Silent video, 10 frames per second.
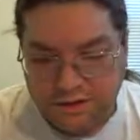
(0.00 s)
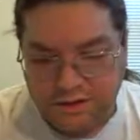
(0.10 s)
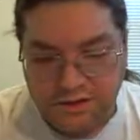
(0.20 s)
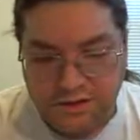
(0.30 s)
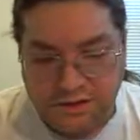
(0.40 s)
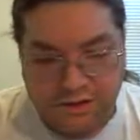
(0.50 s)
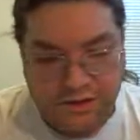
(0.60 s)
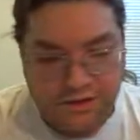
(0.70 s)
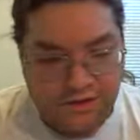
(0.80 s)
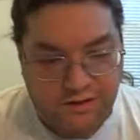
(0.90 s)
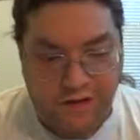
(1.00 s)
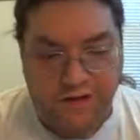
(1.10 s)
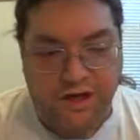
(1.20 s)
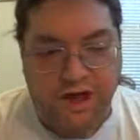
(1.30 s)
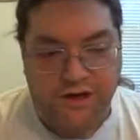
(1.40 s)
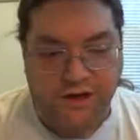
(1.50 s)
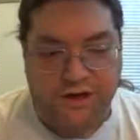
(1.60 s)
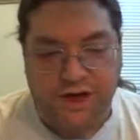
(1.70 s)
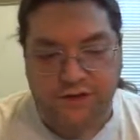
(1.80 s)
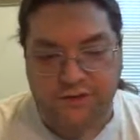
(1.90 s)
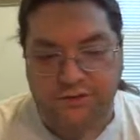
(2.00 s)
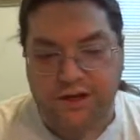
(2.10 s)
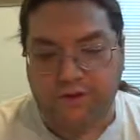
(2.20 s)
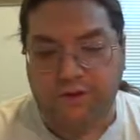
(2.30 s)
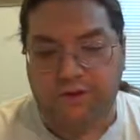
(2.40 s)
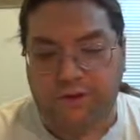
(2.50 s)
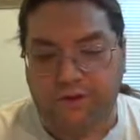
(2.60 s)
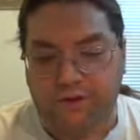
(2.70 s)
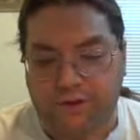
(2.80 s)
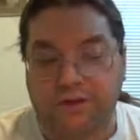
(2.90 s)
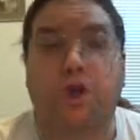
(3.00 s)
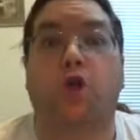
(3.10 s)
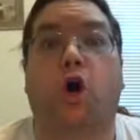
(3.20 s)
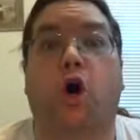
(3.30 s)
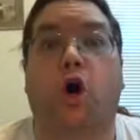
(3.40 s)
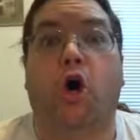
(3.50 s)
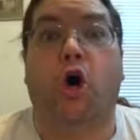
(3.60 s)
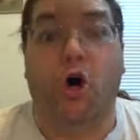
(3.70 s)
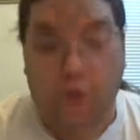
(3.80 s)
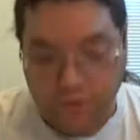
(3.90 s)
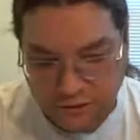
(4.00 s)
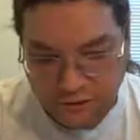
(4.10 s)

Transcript: Silly question. You should not share access with anyone you don't trust. No.